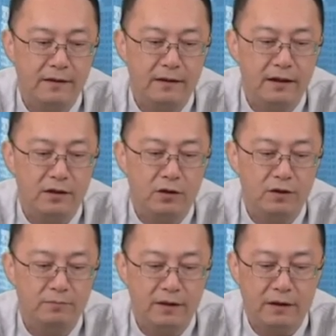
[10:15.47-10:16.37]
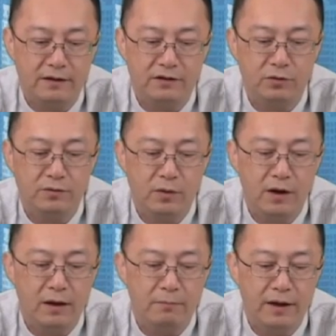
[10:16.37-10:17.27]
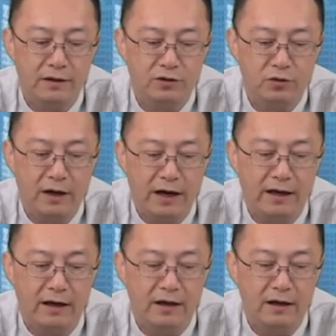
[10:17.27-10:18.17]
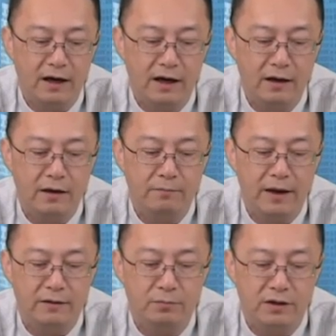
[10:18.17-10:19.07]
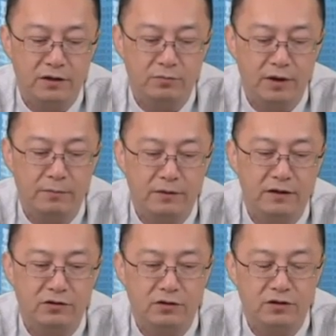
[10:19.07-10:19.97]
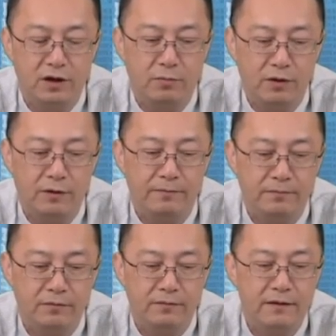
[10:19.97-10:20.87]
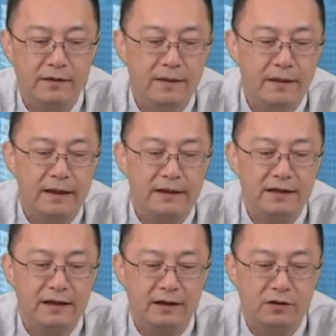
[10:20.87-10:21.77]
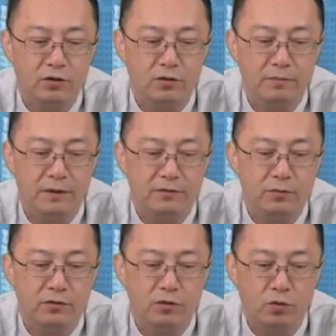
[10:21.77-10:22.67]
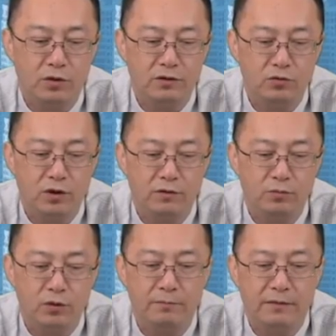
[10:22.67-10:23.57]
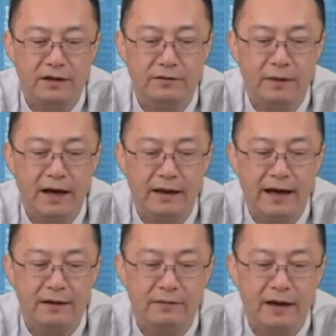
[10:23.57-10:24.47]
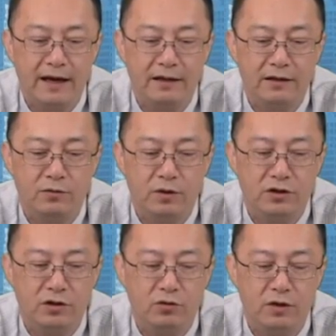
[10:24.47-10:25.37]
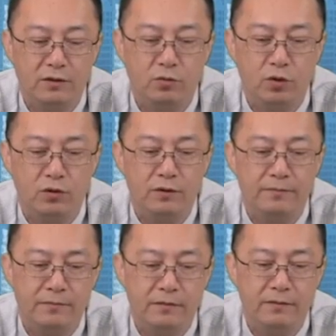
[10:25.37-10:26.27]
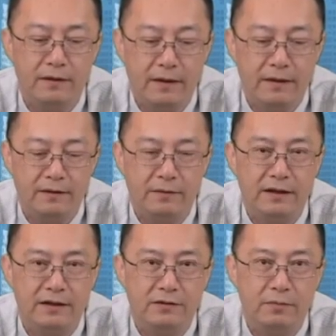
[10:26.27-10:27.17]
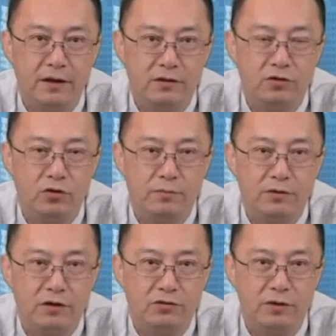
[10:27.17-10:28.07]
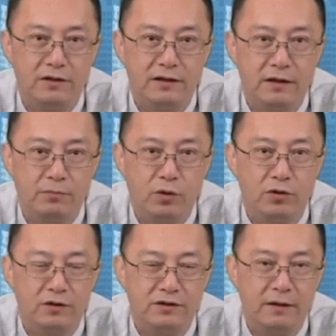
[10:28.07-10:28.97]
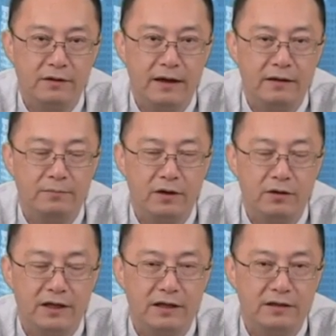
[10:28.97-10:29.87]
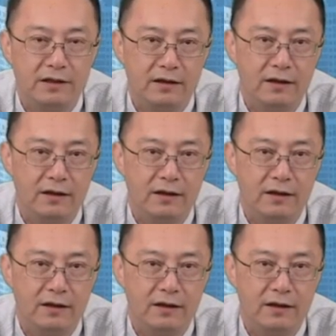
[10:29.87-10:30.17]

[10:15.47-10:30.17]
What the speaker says: In Europe, this was brought up by the UK, by the British Prime Minister Starmer. He said that Europe has put forward a 12-point peace plan aimed at ending the Russia-Ukraine war. This is because Trump just recently brokered something in the Middle East,